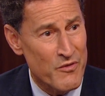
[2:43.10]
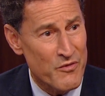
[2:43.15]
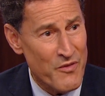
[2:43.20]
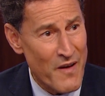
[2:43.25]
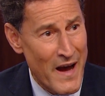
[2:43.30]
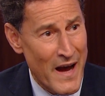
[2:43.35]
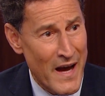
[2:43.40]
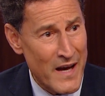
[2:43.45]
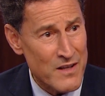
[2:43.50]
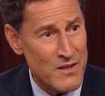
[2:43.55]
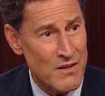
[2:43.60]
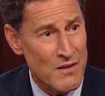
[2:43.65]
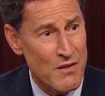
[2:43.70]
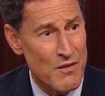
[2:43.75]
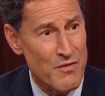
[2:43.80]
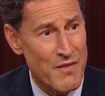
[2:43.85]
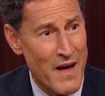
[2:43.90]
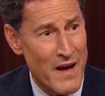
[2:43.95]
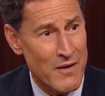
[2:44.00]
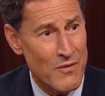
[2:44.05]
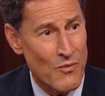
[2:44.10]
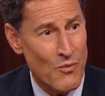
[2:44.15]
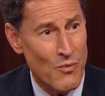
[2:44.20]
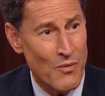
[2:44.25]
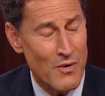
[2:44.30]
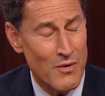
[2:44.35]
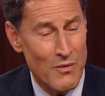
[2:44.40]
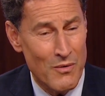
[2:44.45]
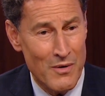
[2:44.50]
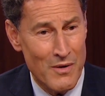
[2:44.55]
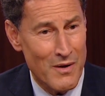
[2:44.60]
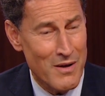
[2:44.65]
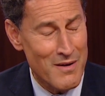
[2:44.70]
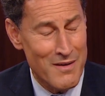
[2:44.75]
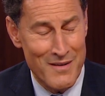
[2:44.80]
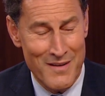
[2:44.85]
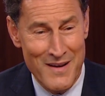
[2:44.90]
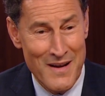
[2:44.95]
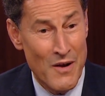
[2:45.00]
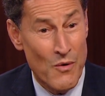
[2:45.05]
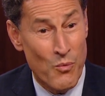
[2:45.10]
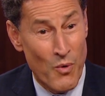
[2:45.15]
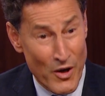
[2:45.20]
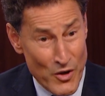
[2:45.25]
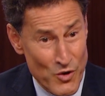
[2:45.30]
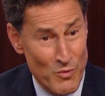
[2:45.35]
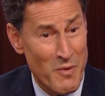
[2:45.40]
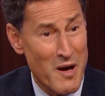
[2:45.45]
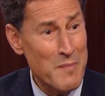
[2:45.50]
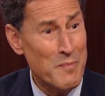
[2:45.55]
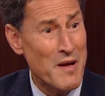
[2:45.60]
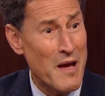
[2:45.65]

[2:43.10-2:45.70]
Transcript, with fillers: the fact that while you might